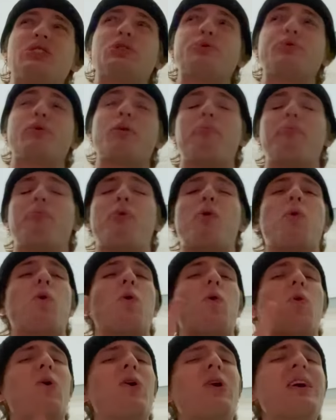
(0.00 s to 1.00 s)
to a
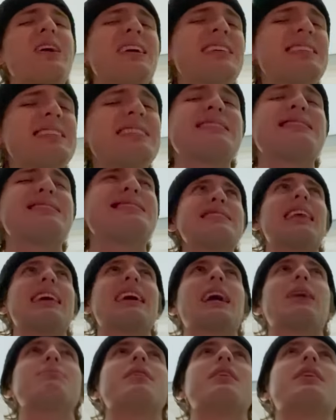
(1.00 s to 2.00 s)
point. Like,
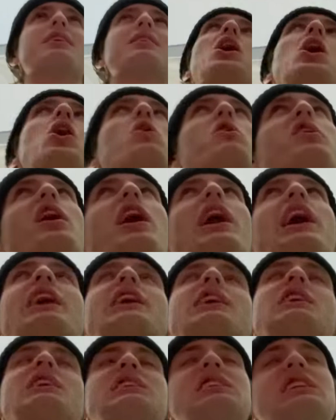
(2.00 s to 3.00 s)
I'm like, okay,
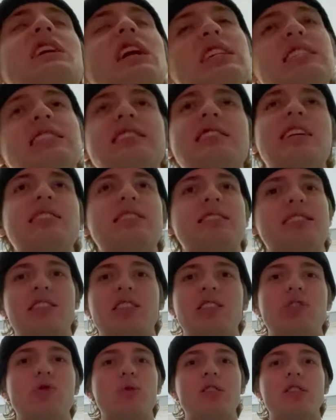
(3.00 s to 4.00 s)
I guess let's
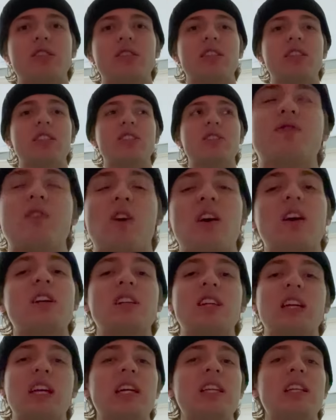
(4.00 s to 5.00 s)
see what this
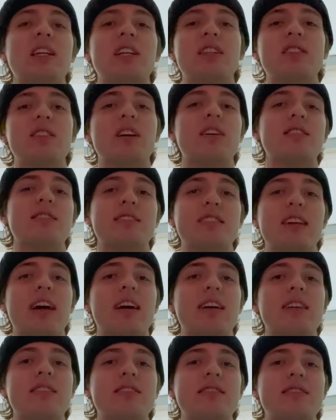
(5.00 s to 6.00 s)
fucking idiot does
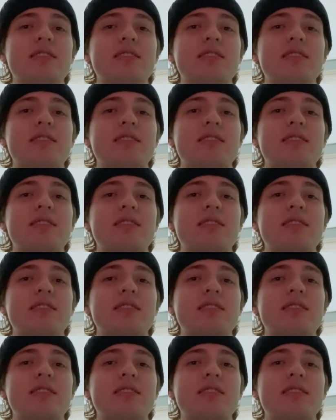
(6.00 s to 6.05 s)
next.